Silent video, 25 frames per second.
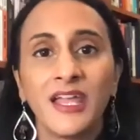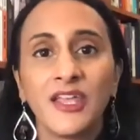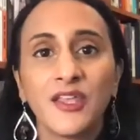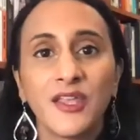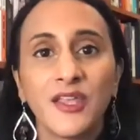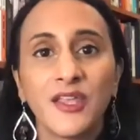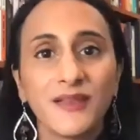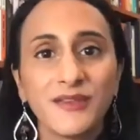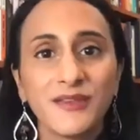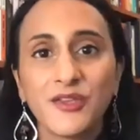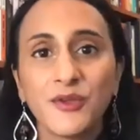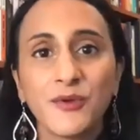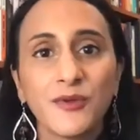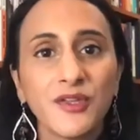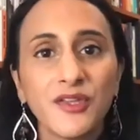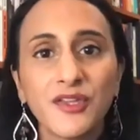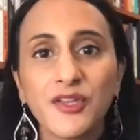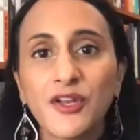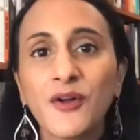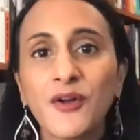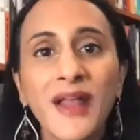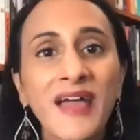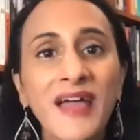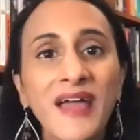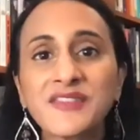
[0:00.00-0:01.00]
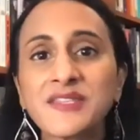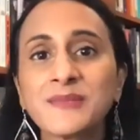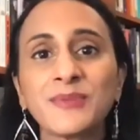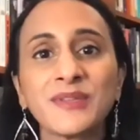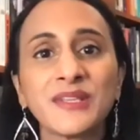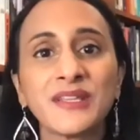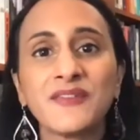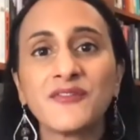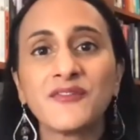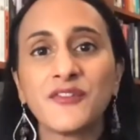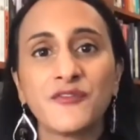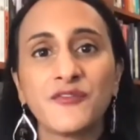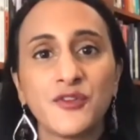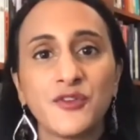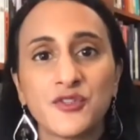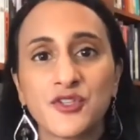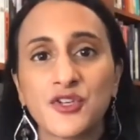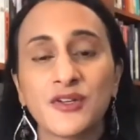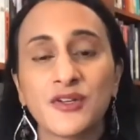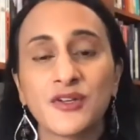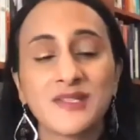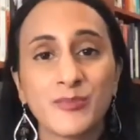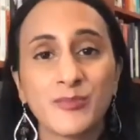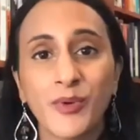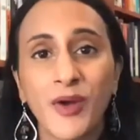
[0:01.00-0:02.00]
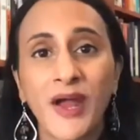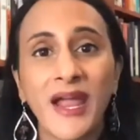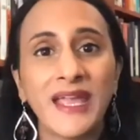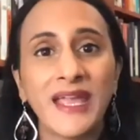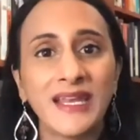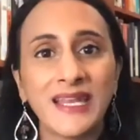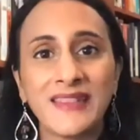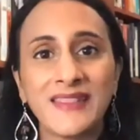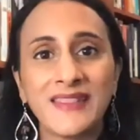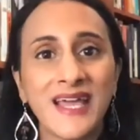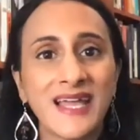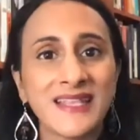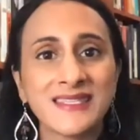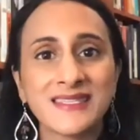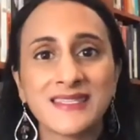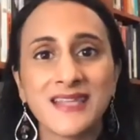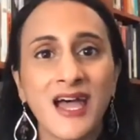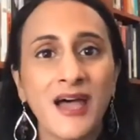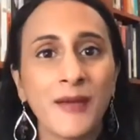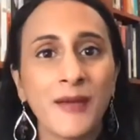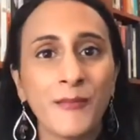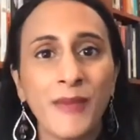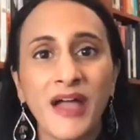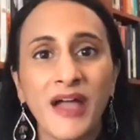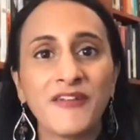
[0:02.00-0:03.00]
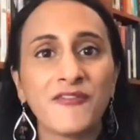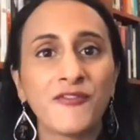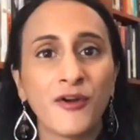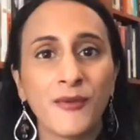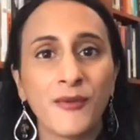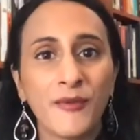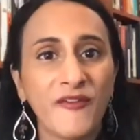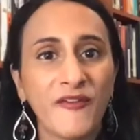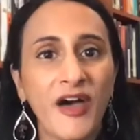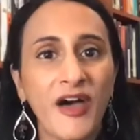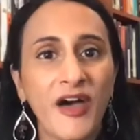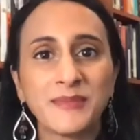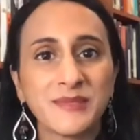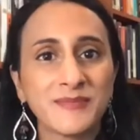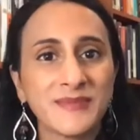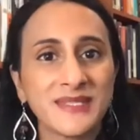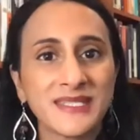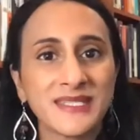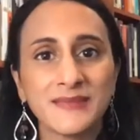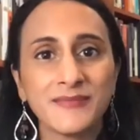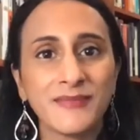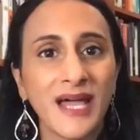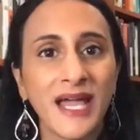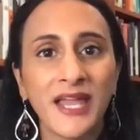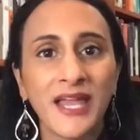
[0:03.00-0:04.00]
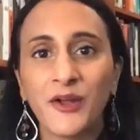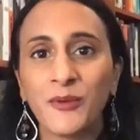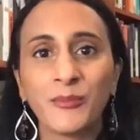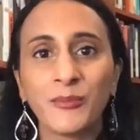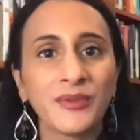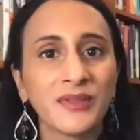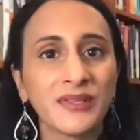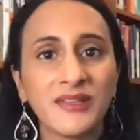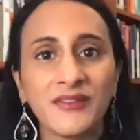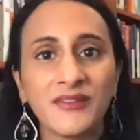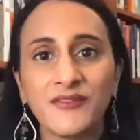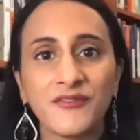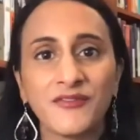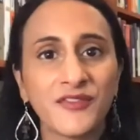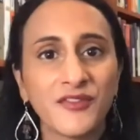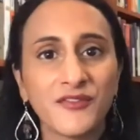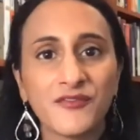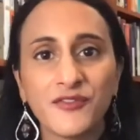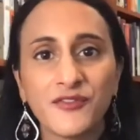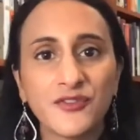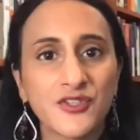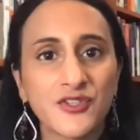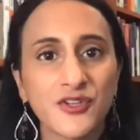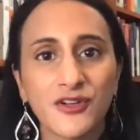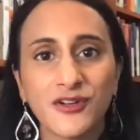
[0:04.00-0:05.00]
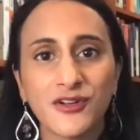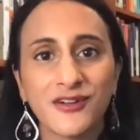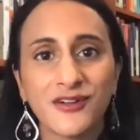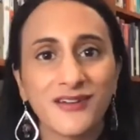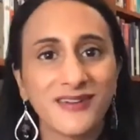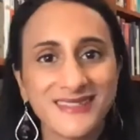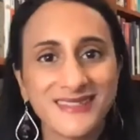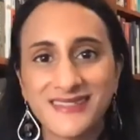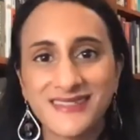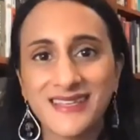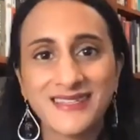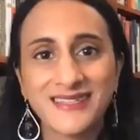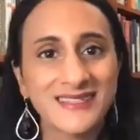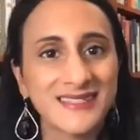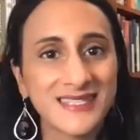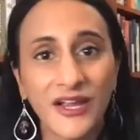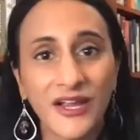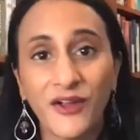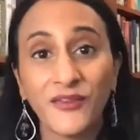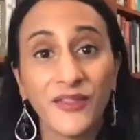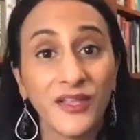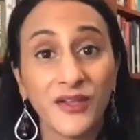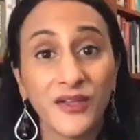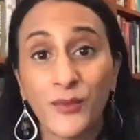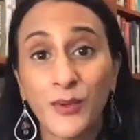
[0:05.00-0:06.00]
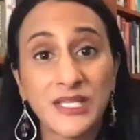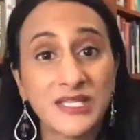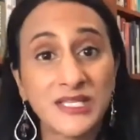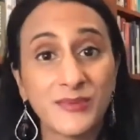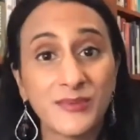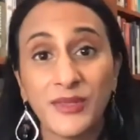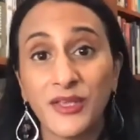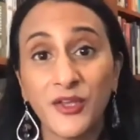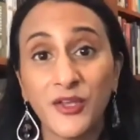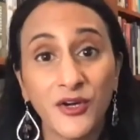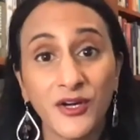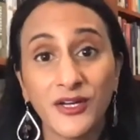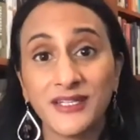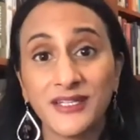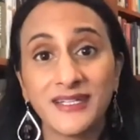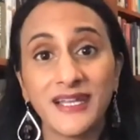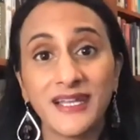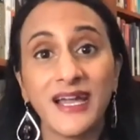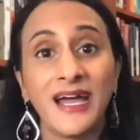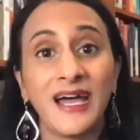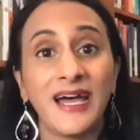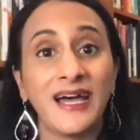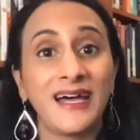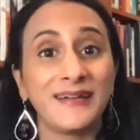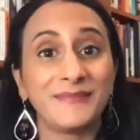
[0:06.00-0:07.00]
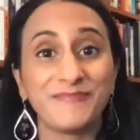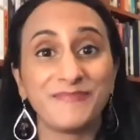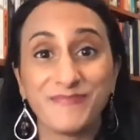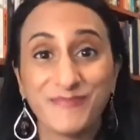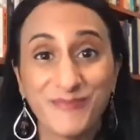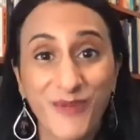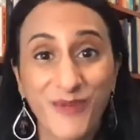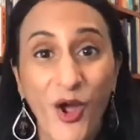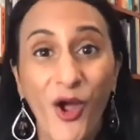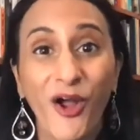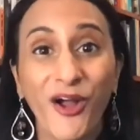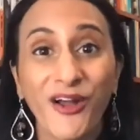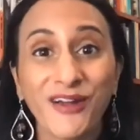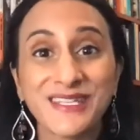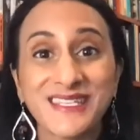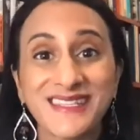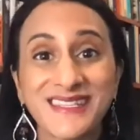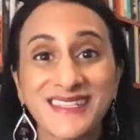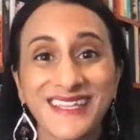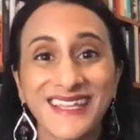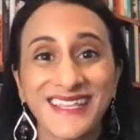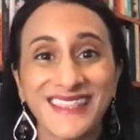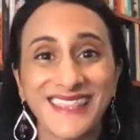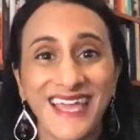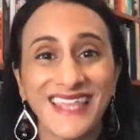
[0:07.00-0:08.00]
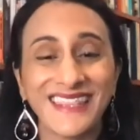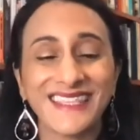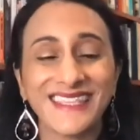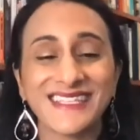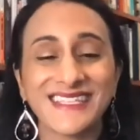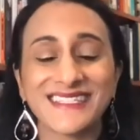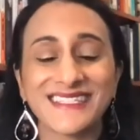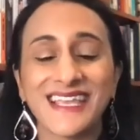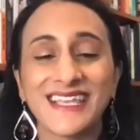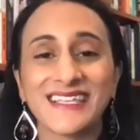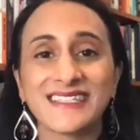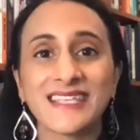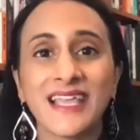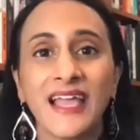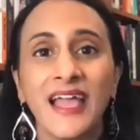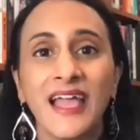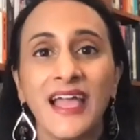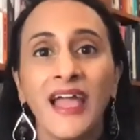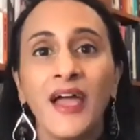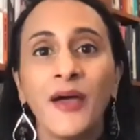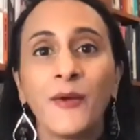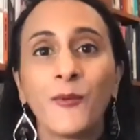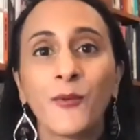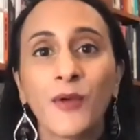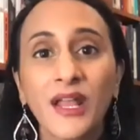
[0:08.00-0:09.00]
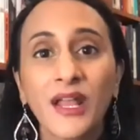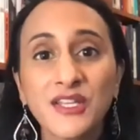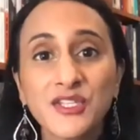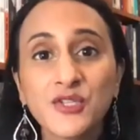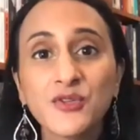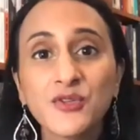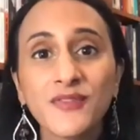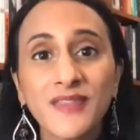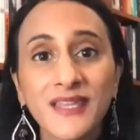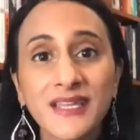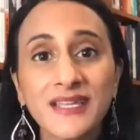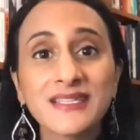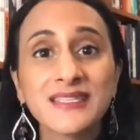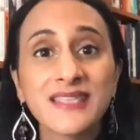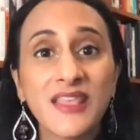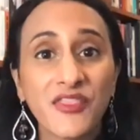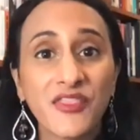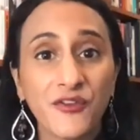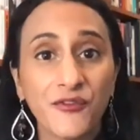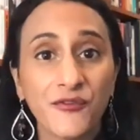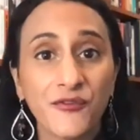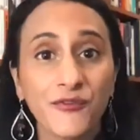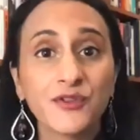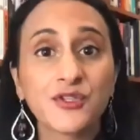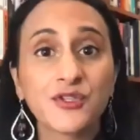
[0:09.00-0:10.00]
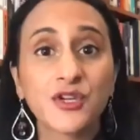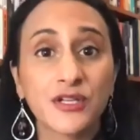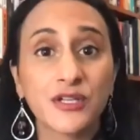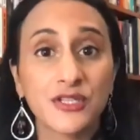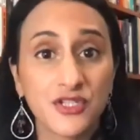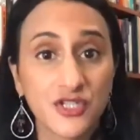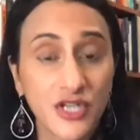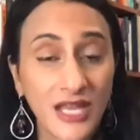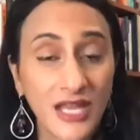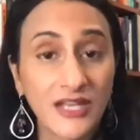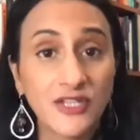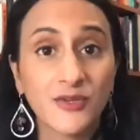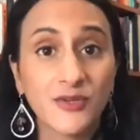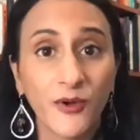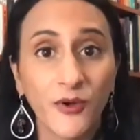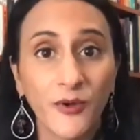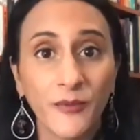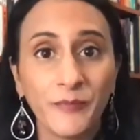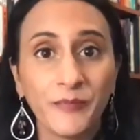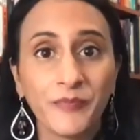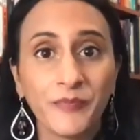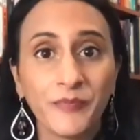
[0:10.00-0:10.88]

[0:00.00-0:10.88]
you, you don't have to believe the future is bright, and that's not my form of optimism. I don't believe the future is necessarily going to be good. Um, hard to think that these days. What I do think is that the future is changeable